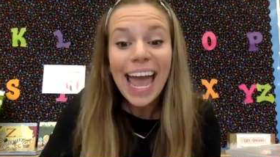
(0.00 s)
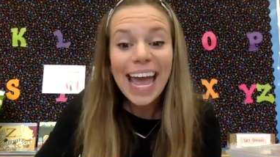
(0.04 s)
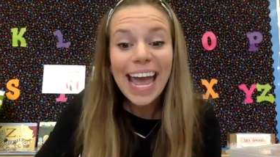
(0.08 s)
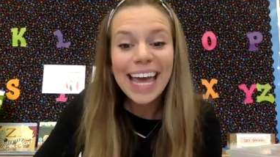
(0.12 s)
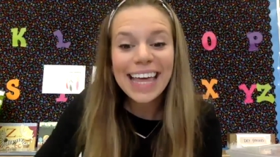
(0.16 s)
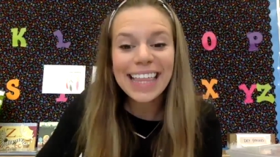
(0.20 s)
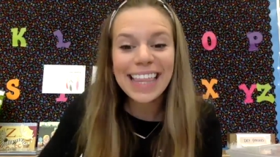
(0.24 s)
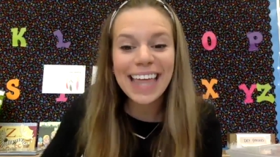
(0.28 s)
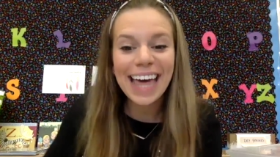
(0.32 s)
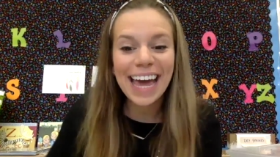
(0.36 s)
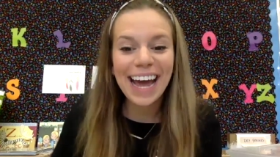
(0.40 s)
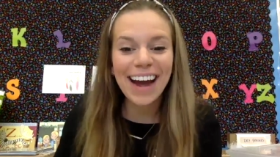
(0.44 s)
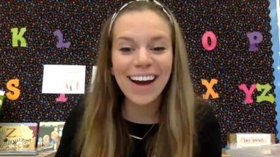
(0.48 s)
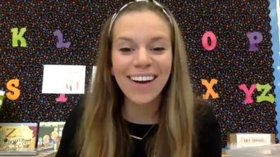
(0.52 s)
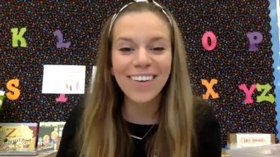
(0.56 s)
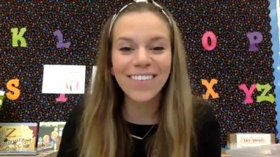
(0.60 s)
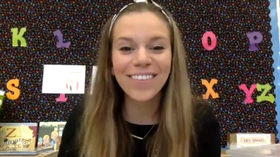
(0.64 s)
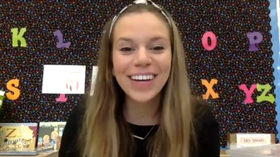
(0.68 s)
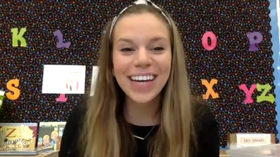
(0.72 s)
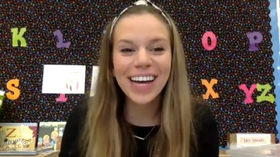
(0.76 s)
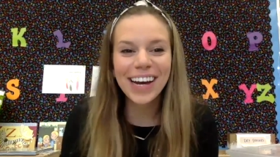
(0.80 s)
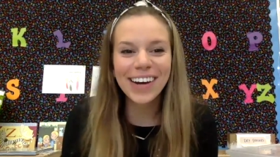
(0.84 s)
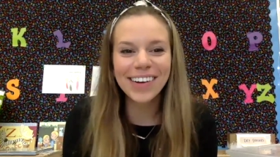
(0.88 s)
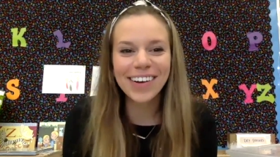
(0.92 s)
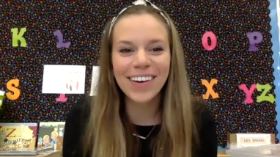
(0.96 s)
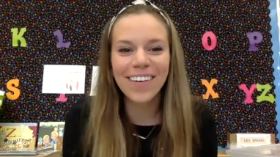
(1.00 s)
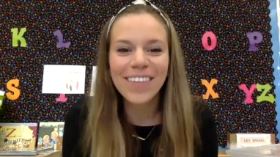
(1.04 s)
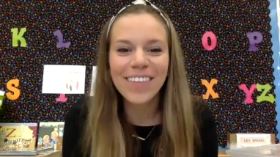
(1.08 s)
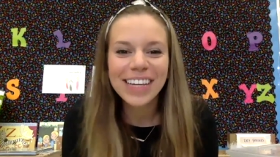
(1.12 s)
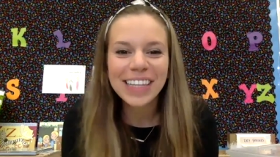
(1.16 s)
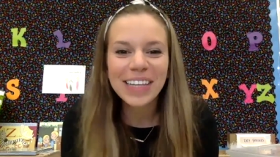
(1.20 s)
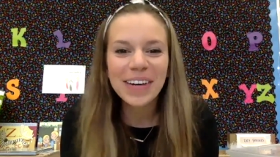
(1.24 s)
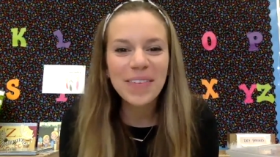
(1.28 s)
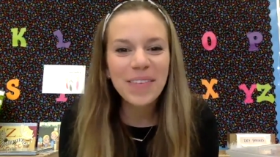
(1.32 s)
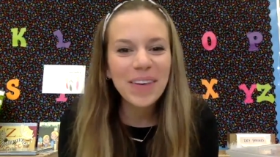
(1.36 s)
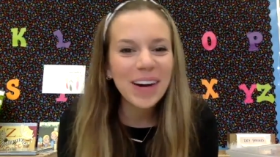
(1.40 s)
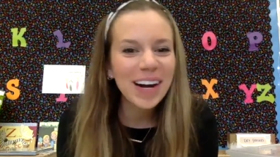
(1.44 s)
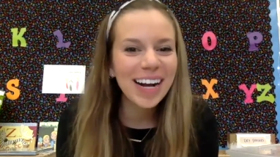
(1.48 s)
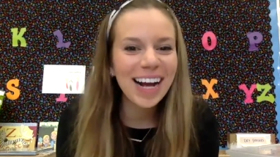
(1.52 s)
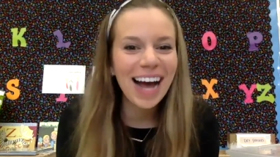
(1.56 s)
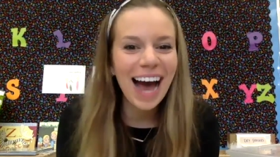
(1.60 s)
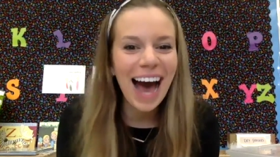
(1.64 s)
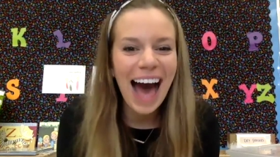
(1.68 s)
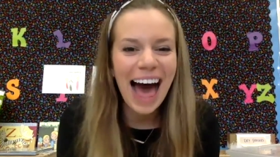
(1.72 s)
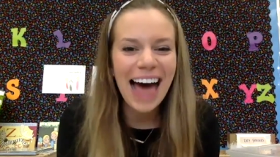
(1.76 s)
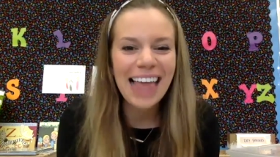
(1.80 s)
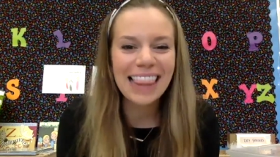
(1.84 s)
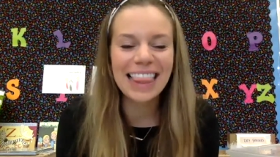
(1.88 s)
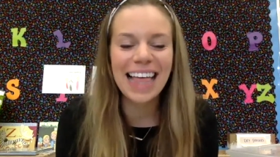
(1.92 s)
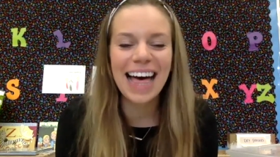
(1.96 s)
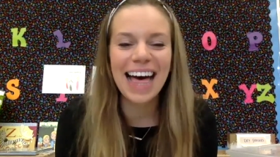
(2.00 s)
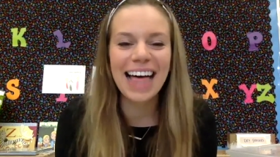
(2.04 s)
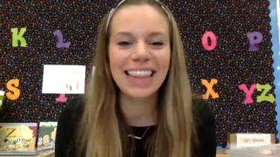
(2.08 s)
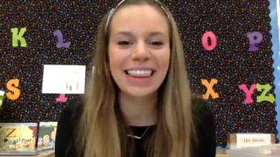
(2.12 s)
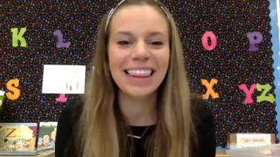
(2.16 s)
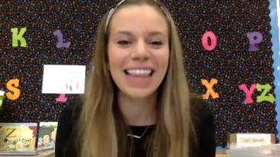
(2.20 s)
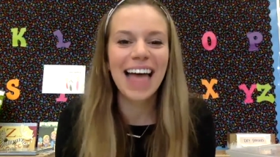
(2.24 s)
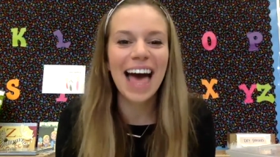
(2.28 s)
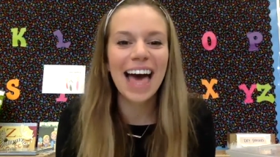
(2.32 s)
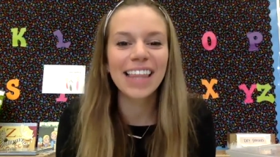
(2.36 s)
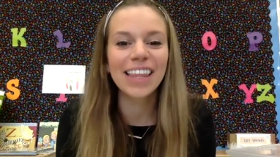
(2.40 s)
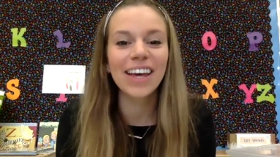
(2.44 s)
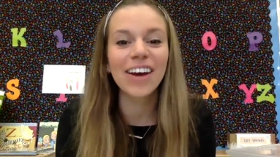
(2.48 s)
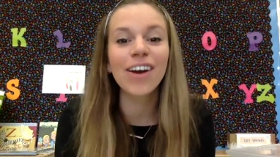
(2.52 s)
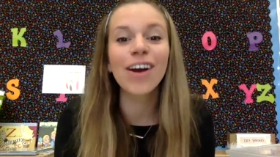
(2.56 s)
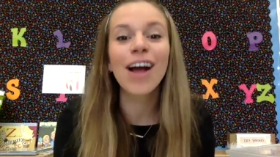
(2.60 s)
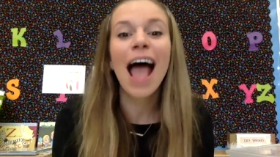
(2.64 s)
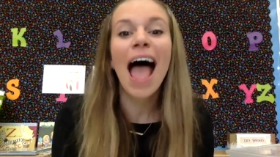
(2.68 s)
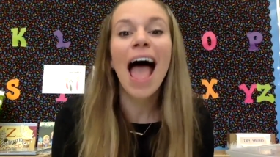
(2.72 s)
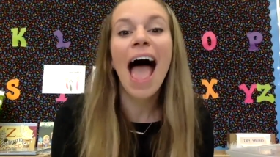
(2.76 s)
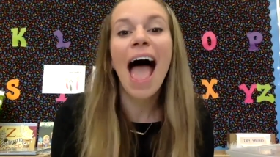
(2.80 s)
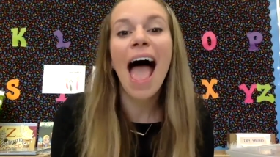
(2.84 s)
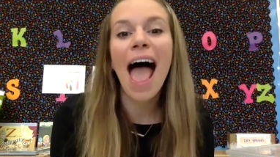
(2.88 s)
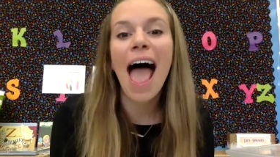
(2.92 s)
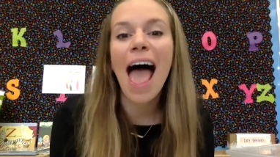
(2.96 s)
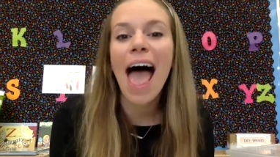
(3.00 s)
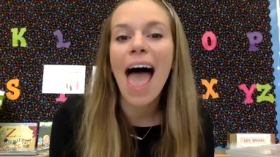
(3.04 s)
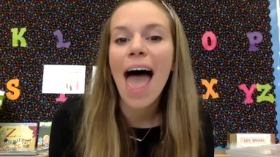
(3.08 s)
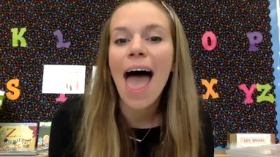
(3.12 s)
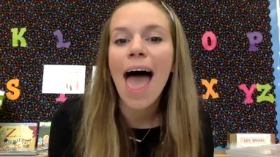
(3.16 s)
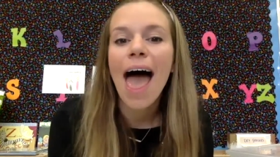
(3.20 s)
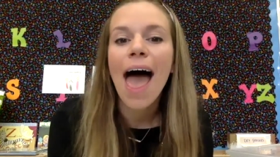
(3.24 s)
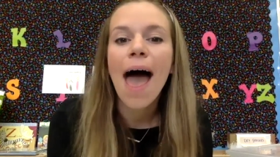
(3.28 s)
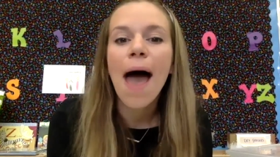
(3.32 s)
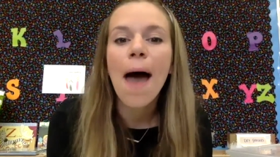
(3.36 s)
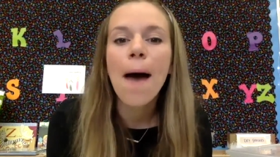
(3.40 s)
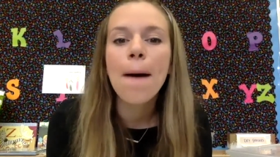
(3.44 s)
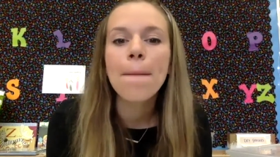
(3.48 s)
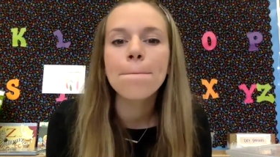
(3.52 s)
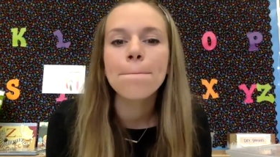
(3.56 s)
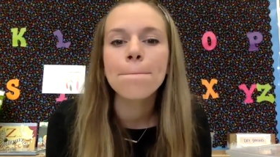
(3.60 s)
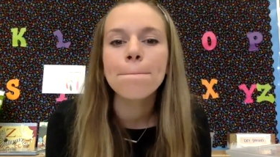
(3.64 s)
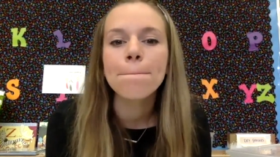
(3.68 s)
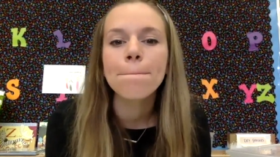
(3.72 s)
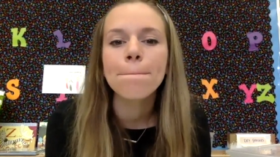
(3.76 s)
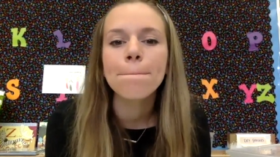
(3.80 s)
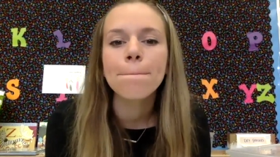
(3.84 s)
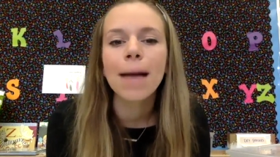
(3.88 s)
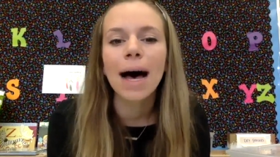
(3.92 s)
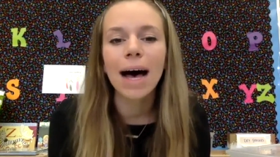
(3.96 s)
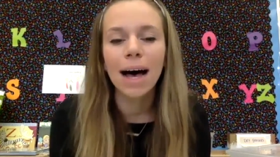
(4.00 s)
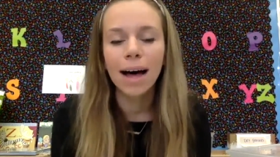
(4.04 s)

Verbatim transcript: there, we are going to work on the letter M.